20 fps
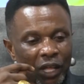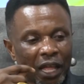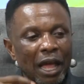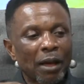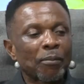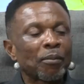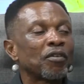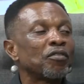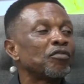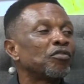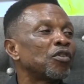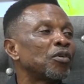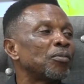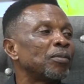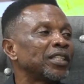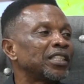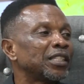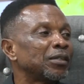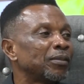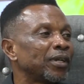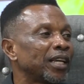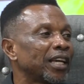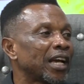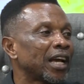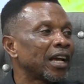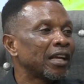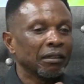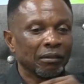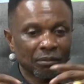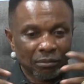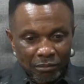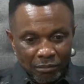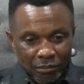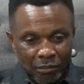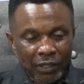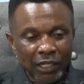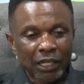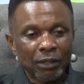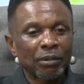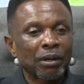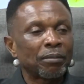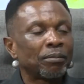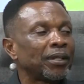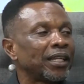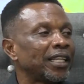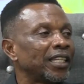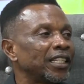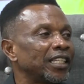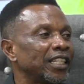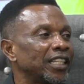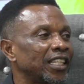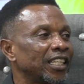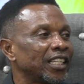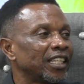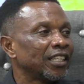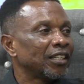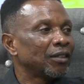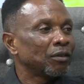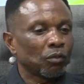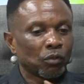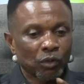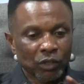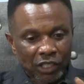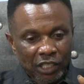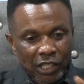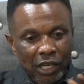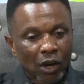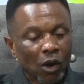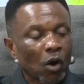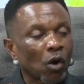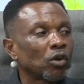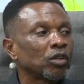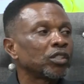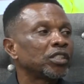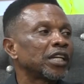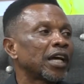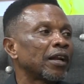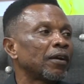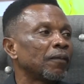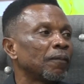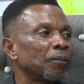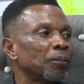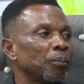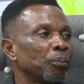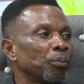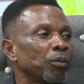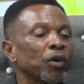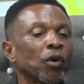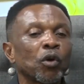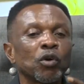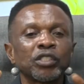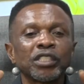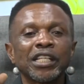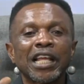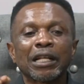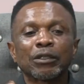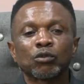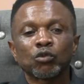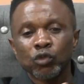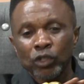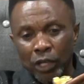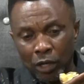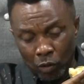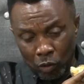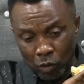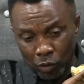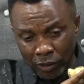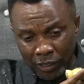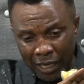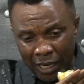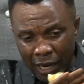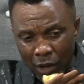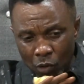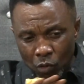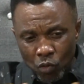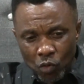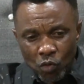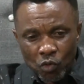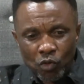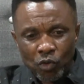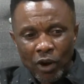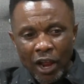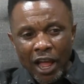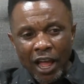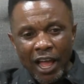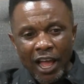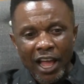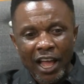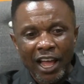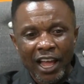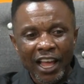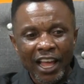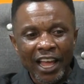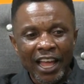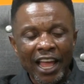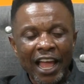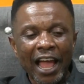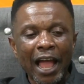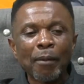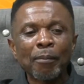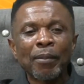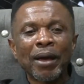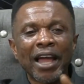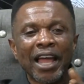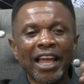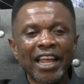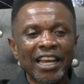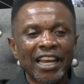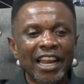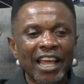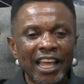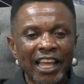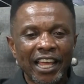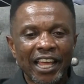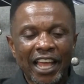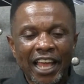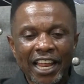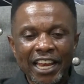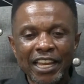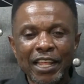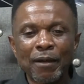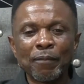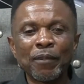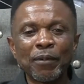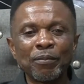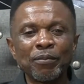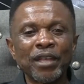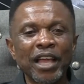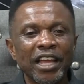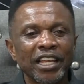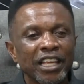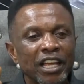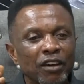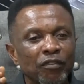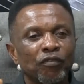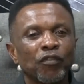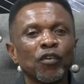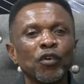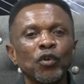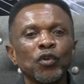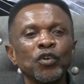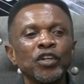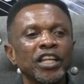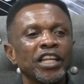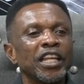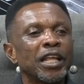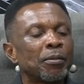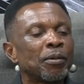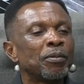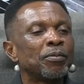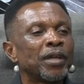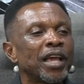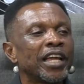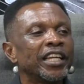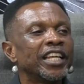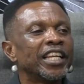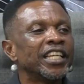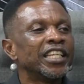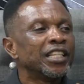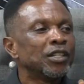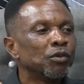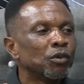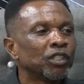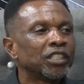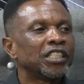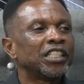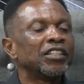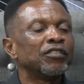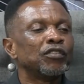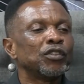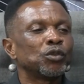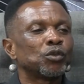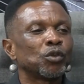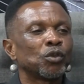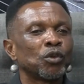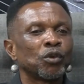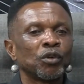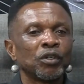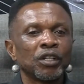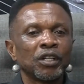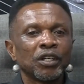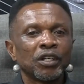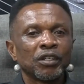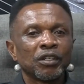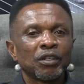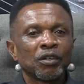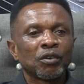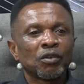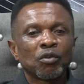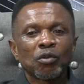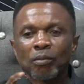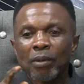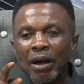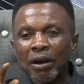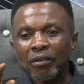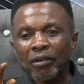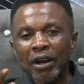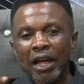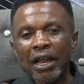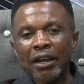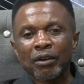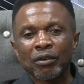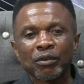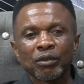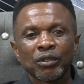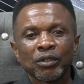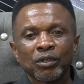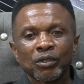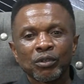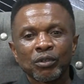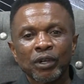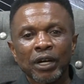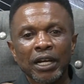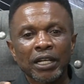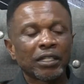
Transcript: among for better maker be de be blend with your culture no because ya to your culture na gukura ama ene eniyame bi a ye follow ni niyame bi a ye yi o TV so no oba kra no oka